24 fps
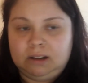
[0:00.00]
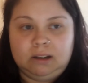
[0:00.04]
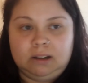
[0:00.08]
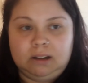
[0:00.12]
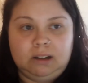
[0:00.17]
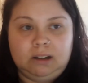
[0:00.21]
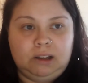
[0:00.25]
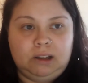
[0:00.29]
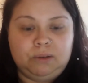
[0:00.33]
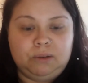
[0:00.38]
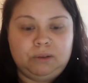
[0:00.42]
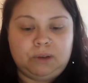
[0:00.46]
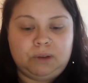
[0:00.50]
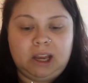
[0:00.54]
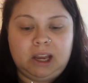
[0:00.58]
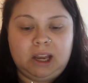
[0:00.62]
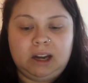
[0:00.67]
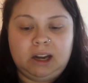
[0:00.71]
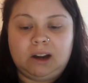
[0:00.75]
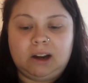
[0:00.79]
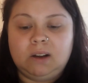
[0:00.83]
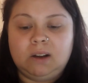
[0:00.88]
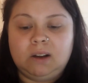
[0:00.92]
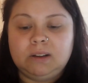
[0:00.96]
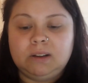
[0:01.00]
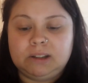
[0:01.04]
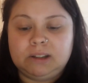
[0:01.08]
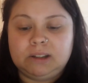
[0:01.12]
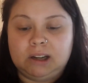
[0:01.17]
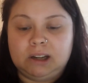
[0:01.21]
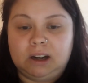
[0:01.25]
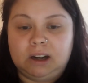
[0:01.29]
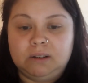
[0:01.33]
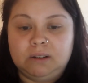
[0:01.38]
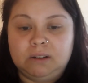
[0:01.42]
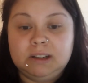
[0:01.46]
you can
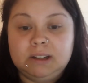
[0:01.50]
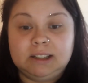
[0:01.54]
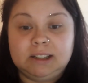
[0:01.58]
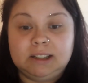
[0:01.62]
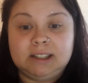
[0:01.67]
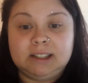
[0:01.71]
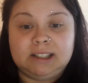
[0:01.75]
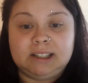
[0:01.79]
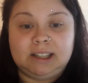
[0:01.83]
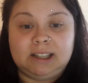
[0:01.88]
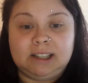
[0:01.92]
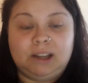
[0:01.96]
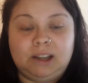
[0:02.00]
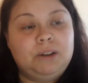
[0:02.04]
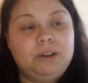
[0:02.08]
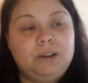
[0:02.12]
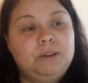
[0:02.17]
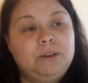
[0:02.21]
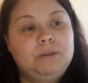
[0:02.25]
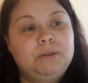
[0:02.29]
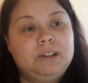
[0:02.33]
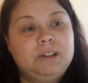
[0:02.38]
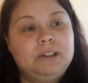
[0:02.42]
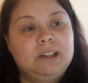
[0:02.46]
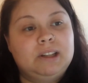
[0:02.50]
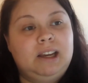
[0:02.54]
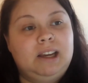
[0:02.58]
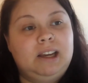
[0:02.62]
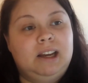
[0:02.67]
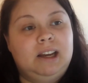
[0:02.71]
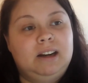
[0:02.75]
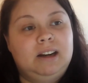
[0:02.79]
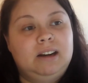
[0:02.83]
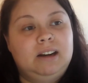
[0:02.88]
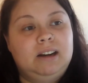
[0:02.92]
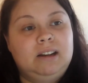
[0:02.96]
also see who's
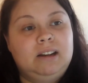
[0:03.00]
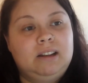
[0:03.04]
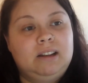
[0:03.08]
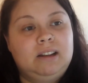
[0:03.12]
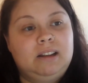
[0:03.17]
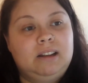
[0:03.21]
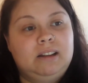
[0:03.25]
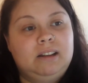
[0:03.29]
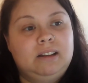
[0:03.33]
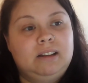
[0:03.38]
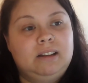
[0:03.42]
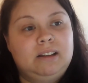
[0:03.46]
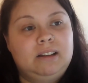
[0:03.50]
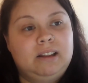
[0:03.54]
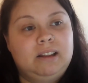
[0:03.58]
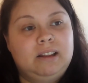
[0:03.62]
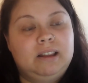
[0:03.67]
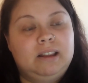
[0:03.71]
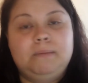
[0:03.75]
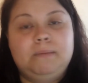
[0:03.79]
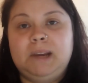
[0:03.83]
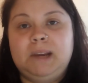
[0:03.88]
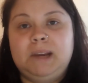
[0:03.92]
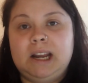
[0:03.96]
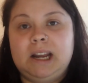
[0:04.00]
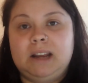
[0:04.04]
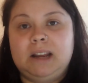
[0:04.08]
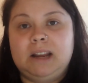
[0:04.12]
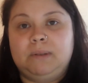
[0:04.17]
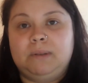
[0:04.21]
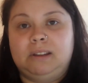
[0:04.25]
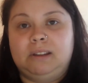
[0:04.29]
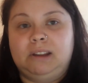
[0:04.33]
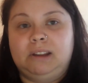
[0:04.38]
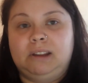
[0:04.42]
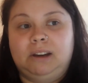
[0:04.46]
in the meeting
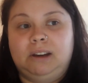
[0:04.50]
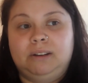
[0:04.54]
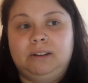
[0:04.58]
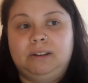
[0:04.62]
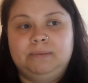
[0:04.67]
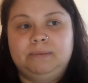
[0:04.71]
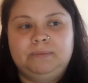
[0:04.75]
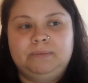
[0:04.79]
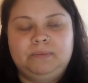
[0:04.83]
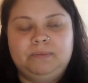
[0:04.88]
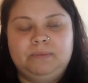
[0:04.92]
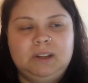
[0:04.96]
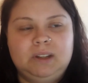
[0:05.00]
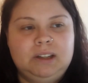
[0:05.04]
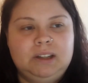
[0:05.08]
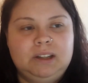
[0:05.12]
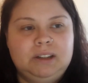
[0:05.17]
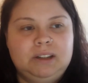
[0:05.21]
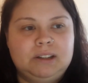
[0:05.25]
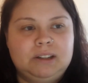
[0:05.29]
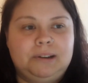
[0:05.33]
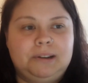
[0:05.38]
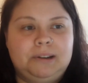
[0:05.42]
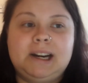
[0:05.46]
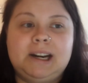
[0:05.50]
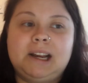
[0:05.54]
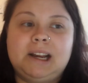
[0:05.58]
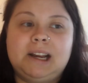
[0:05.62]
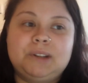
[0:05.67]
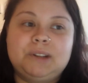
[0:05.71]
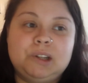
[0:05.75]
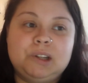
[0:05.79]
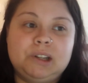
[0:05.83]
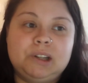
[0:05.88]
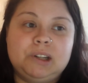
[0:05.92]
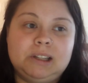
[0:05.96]
with you. So right now
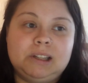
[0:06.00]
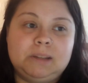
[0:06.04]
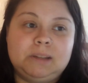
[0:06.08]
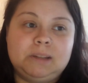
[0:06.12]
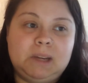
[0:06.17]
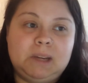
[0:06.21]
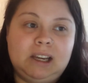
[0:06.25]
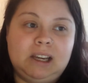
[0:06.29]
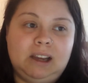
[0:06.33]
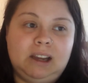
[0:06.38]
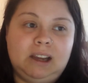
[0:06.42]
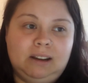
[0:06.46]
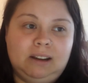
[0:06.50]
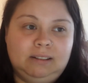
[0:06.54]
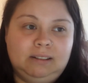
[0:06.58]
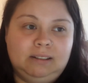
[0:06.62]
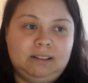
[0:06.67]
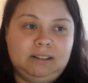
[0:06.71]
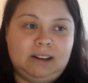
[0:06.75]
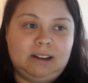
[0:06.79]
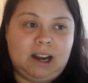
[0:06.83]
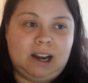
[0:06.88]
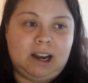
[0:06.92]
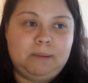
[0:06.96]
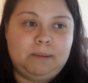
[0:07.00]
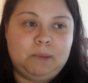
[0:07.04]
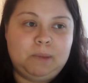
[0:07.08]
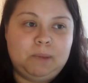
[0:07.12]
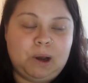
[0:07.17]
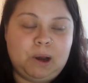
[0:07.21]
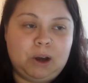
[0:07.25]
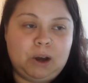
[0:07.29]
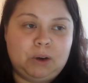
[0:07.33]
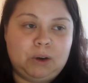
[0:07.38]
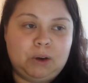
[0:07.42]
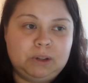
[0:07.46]
it's just me. I am the
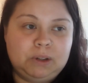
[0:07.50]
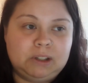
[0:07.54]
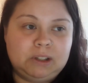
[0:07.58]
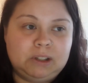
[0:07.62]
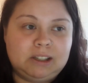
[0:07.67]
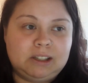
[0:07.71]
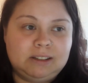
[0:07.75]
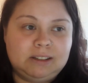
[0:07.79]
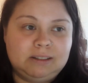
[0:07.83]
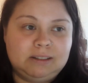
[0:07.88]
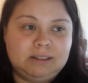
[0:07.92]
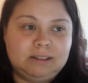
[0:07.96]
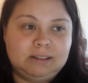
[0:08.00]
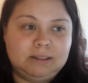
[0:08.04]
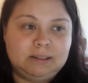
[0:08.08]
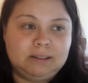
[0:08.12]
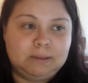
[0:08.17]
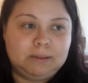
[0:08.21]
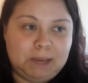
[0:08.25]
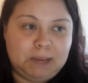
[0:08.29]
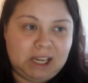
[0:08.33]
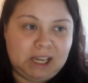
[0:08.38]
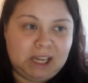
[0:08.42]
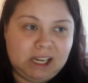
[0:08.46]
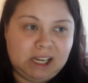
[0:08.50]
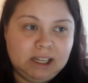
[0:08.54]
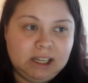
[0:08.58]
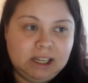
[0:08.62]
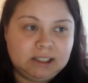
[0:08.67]
host, me,